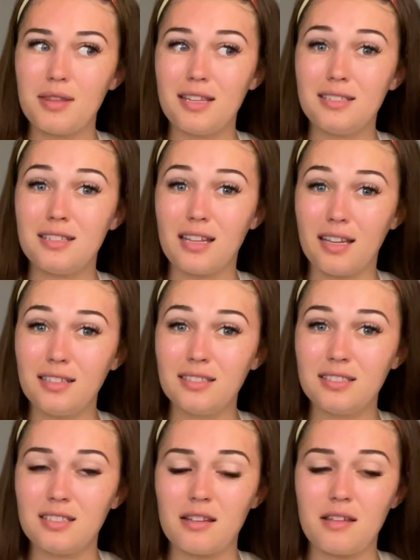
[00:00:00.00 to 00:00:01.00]
these
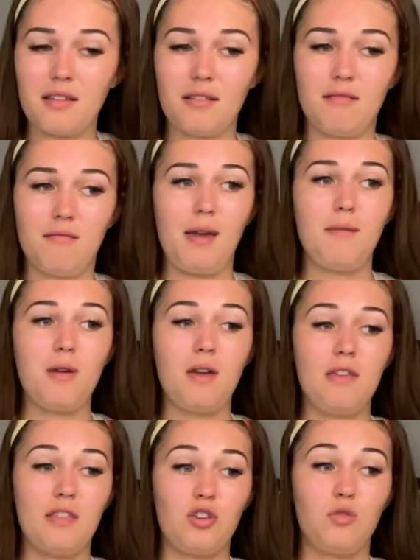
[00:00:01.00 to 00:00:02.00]
things, maybe
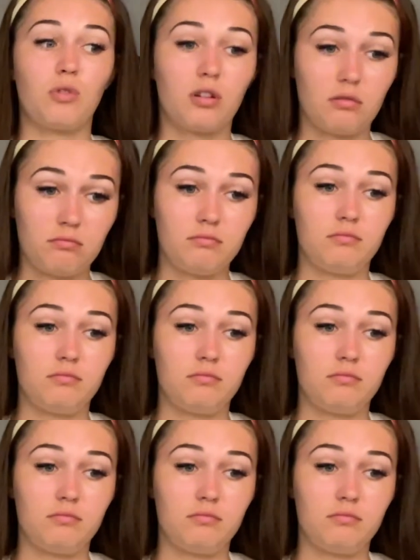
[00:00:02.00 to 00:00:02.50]
that you were